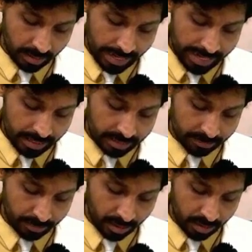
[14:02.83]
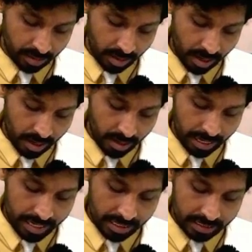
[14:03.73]
LDL receptor, and
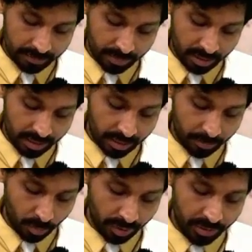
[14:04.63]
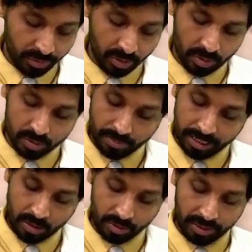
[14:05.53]
LDL receptor related protein you can also make
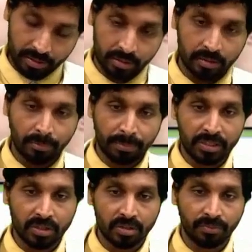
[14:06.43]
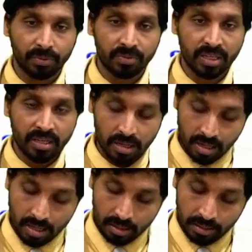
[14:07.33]
out here. The pictures, if you see
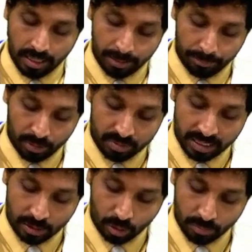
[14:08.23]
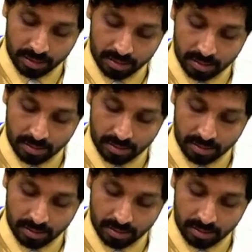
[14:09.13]
the eruptive xanthomas